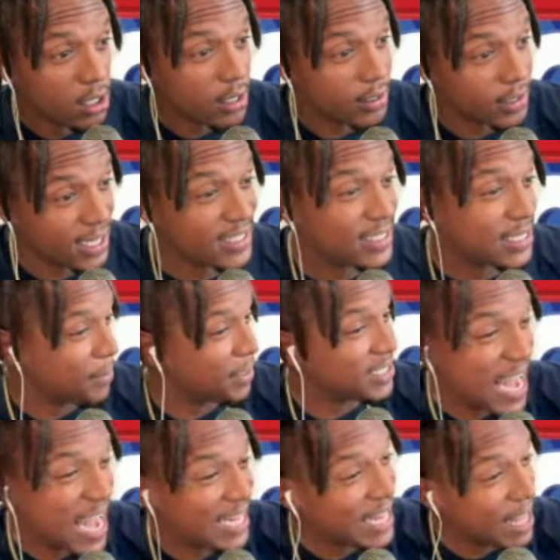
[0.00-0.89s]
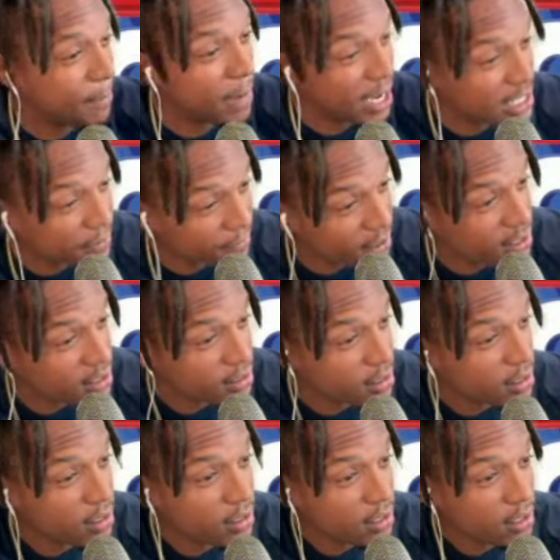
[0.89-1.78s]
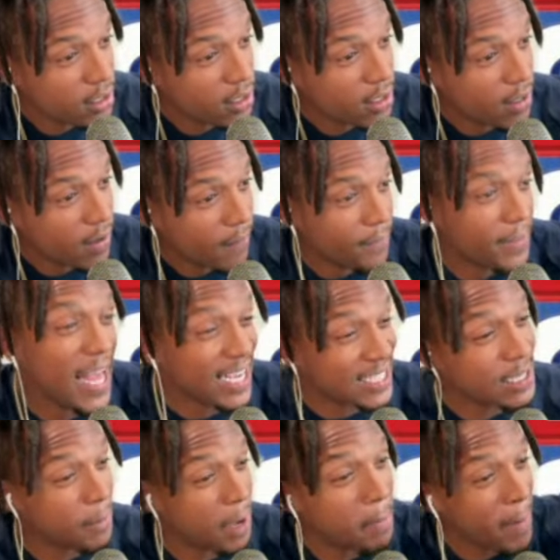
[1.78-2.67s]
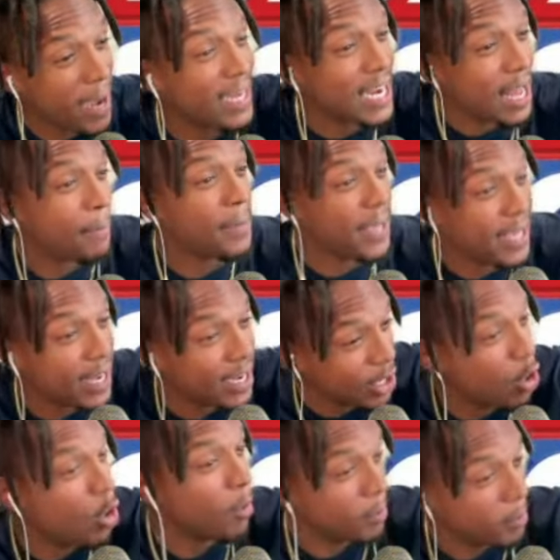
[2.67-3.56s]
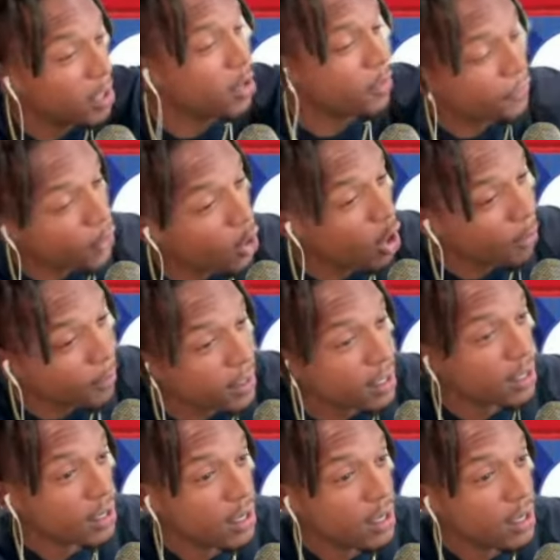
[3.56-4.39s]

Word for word: This summer's that much of us. Next summer, it might not be a little, you feel me?